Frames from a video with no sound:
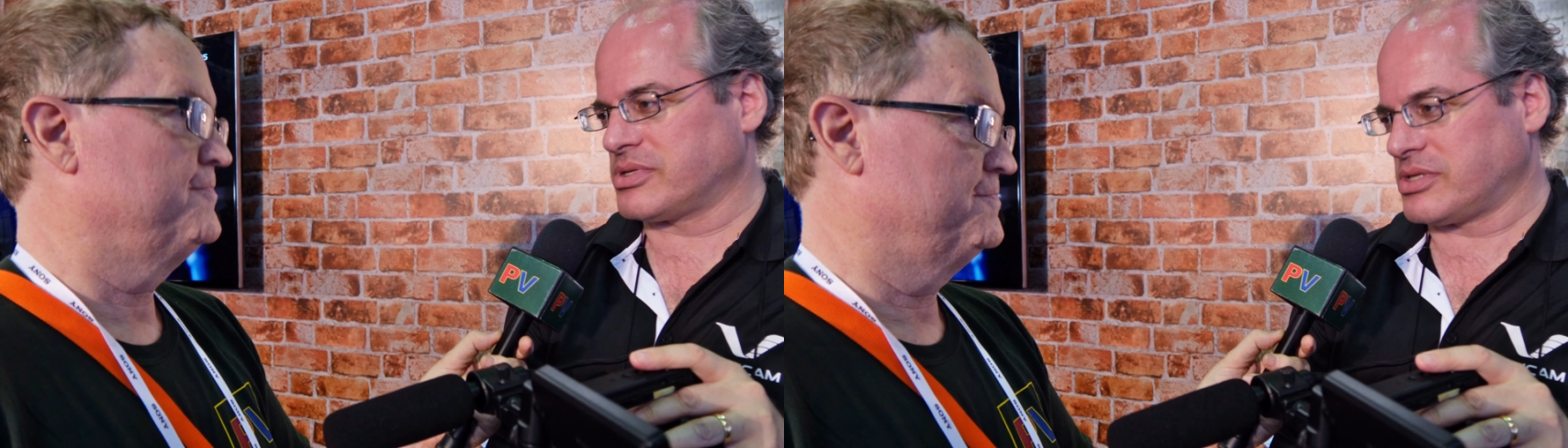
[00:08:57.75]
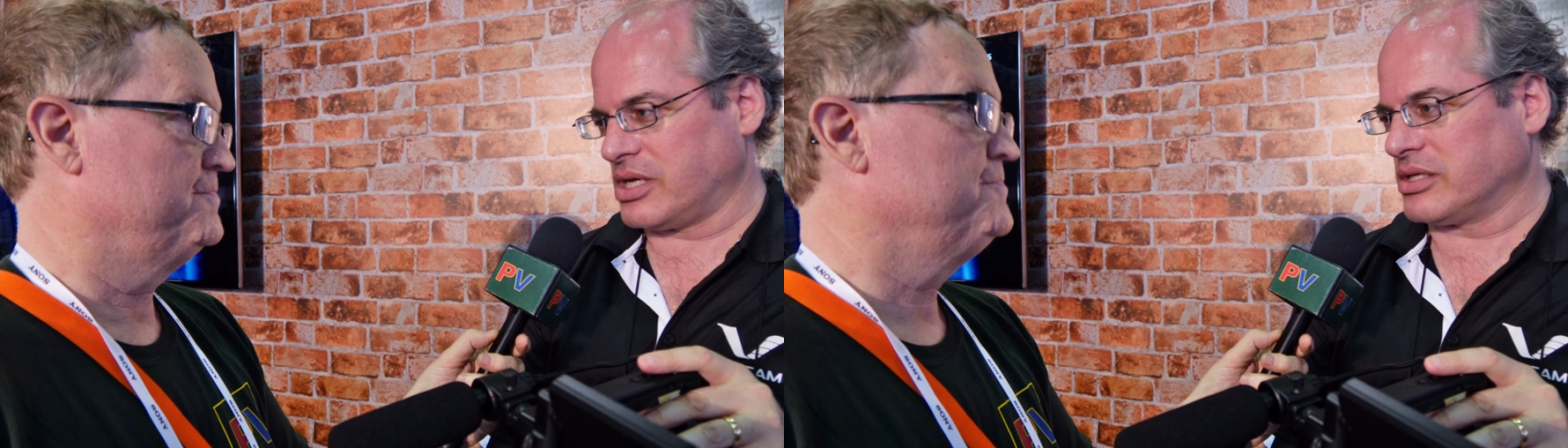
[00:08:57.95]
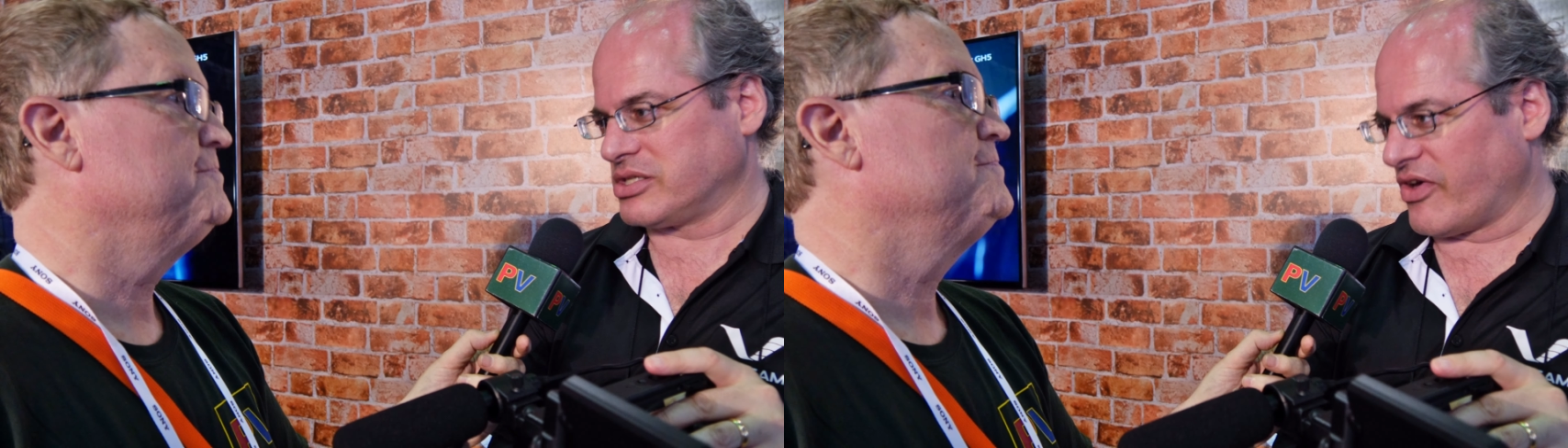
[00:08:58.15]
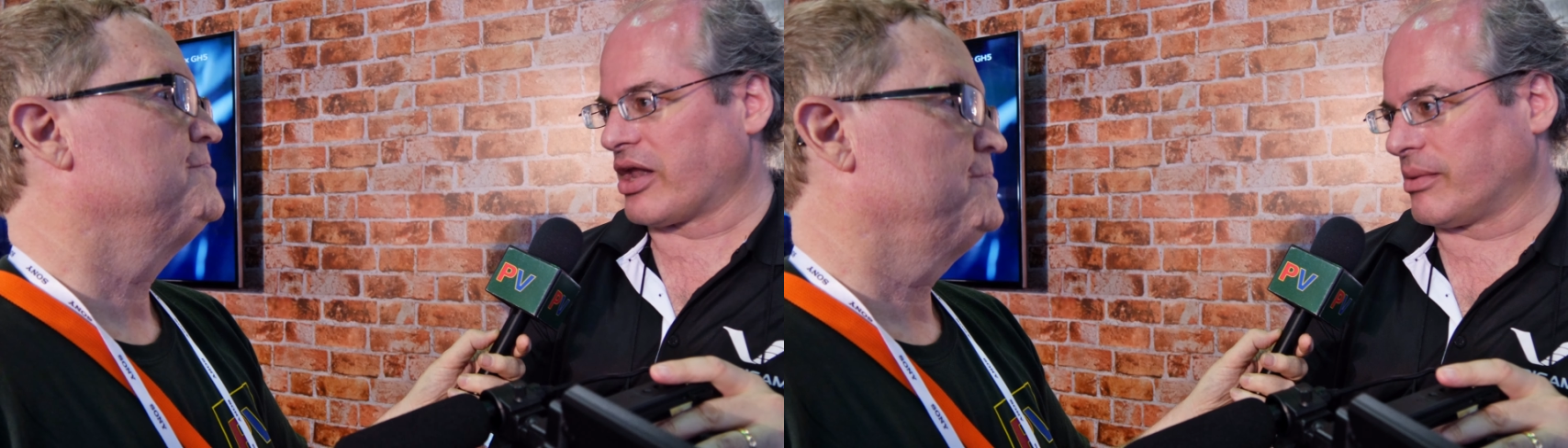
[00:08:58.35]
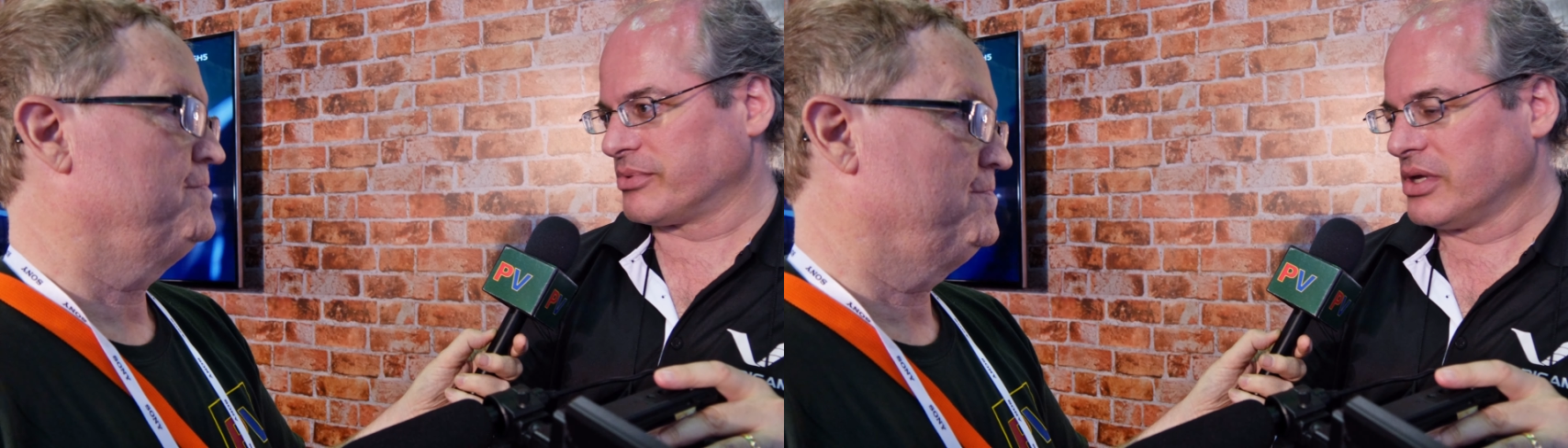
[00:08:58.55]
to
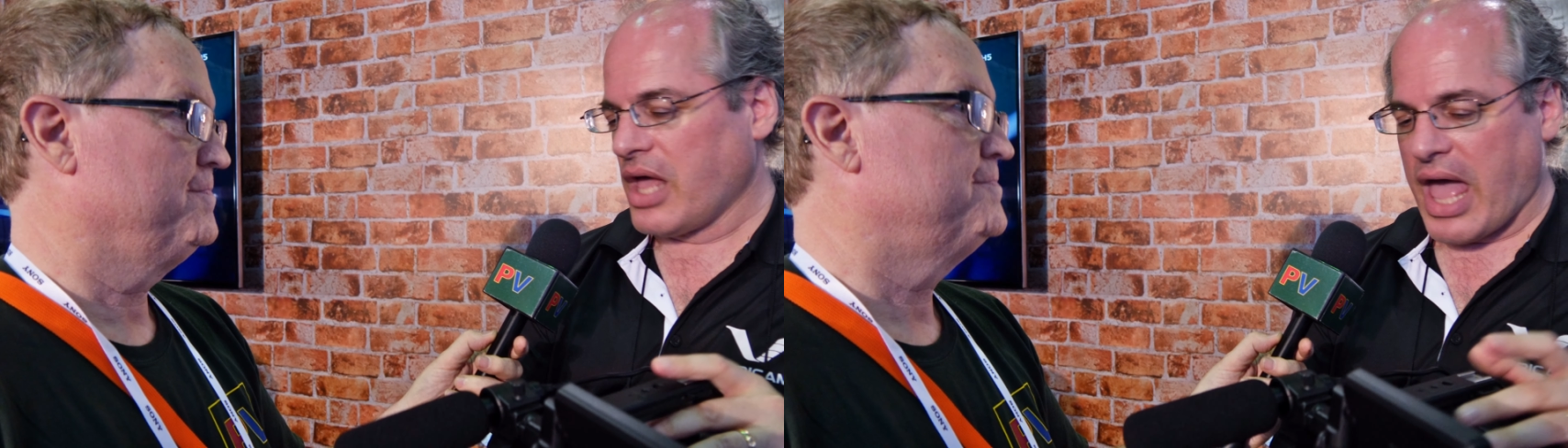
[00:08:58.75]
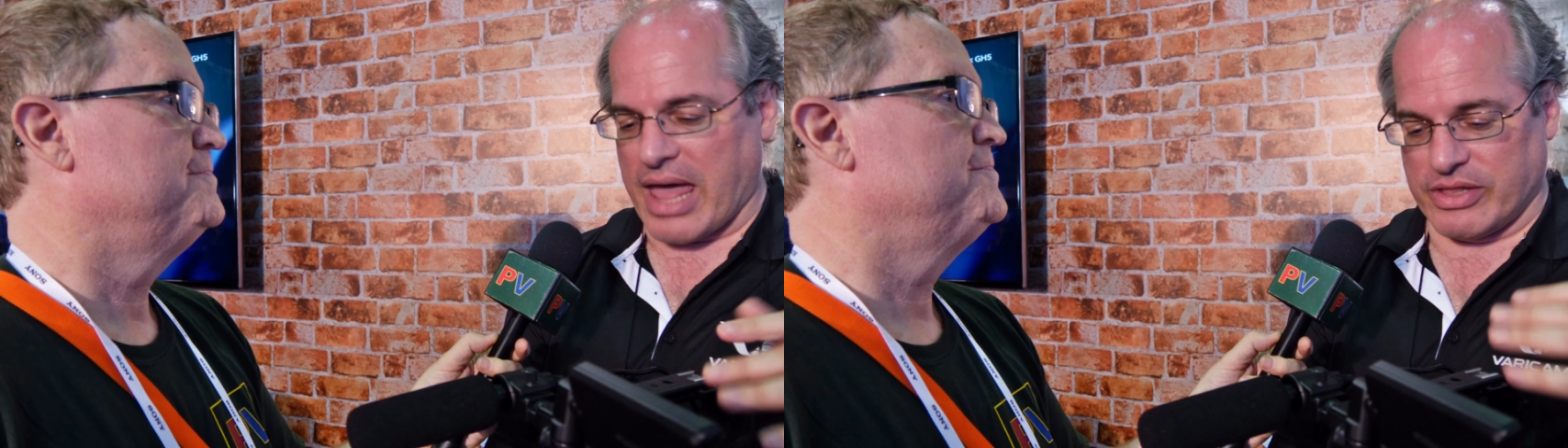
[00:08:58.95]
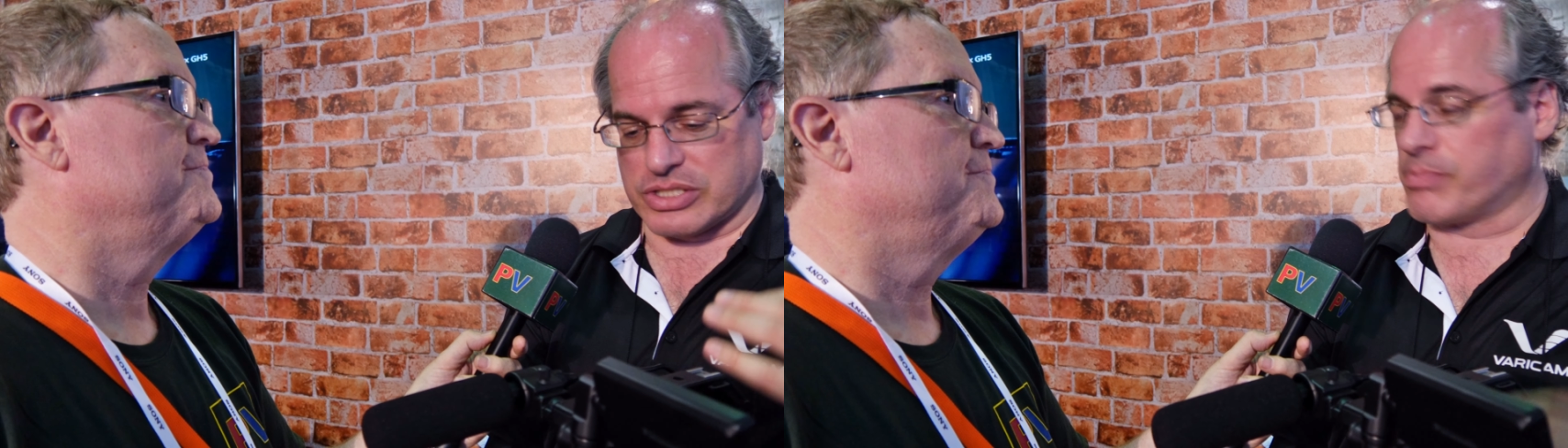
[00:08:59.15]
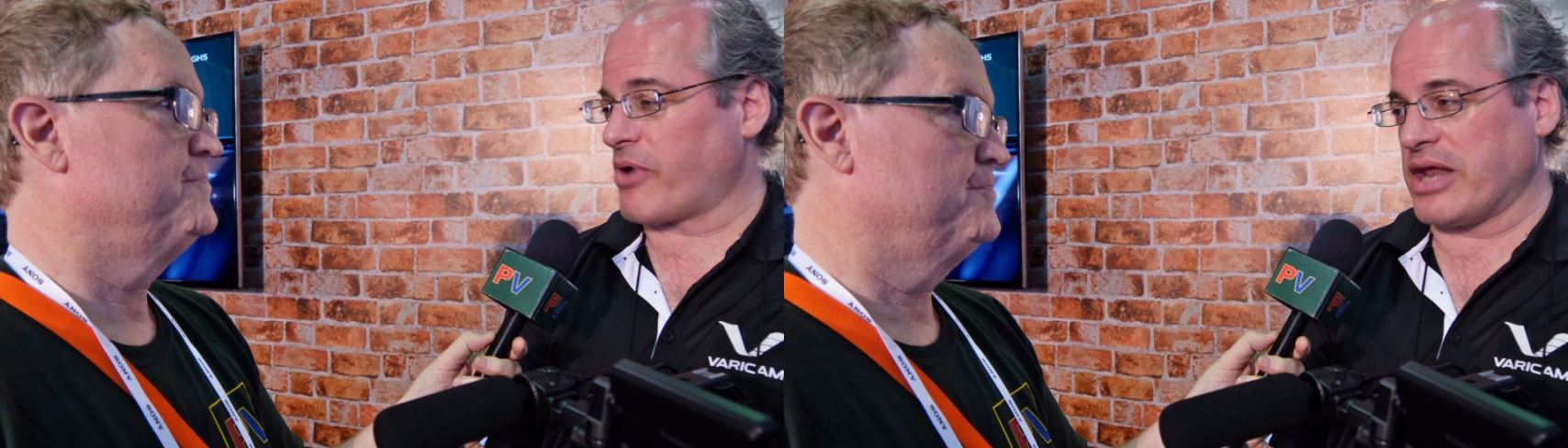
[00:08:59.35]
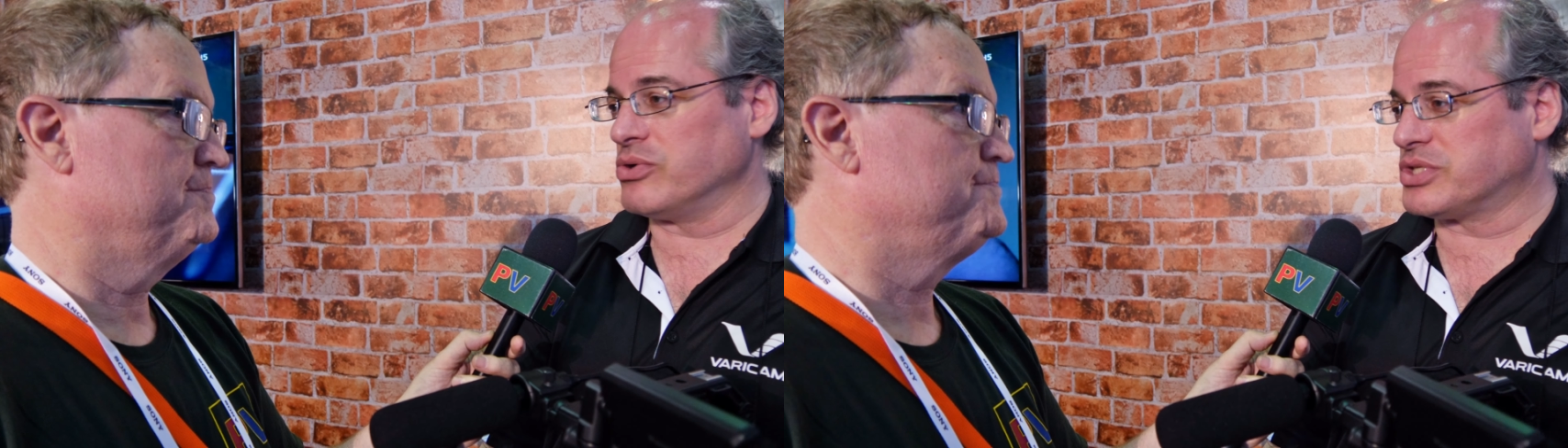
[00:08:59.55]
develop, and is a
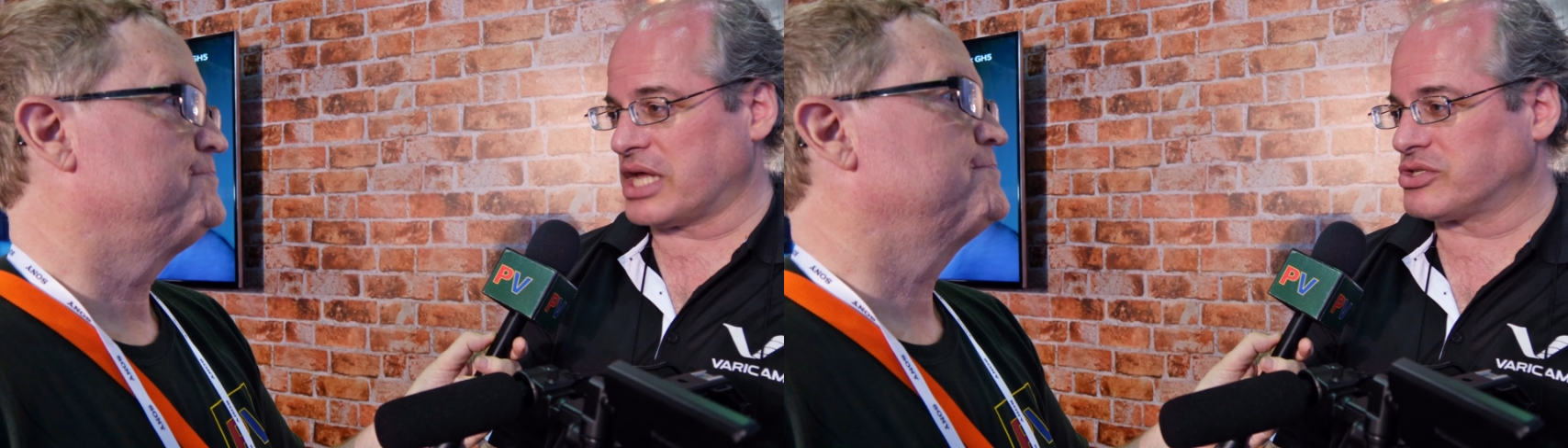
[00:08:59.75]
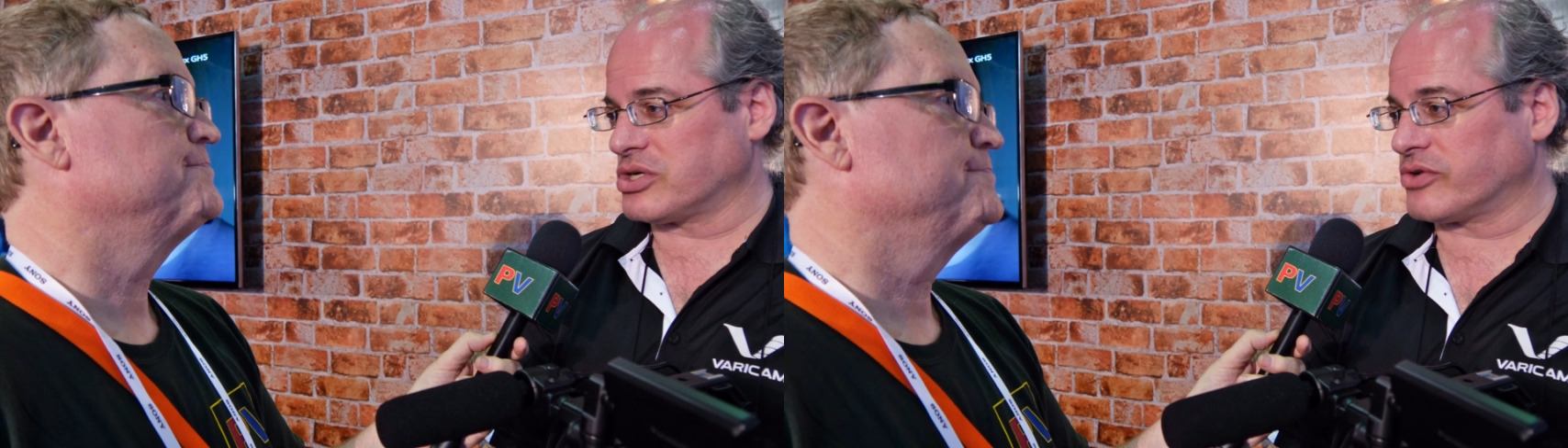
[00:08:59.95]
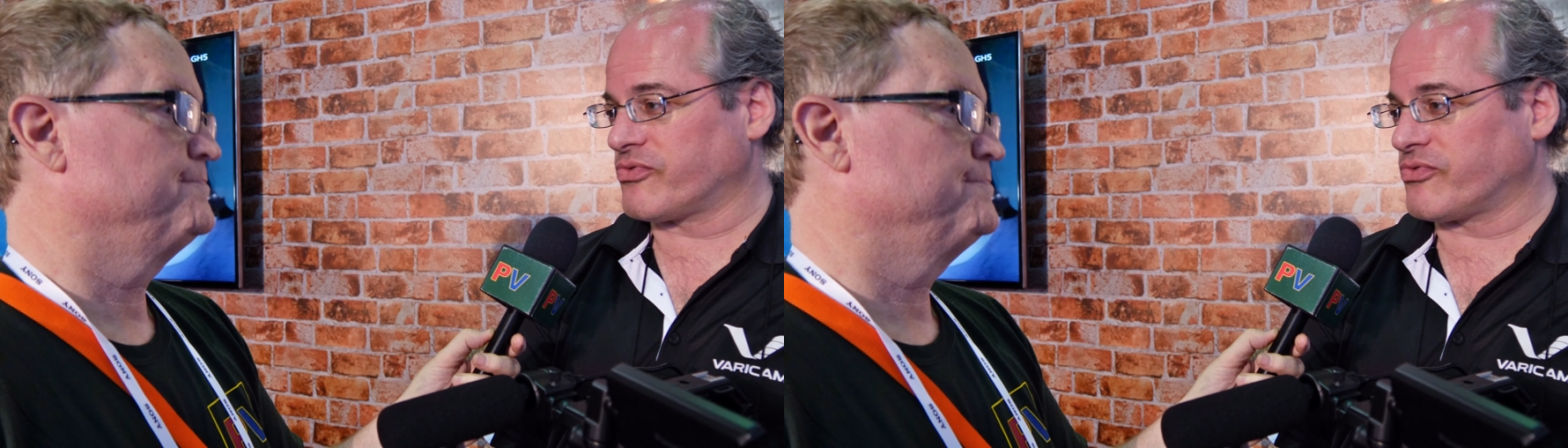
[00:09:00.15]
brand new sensor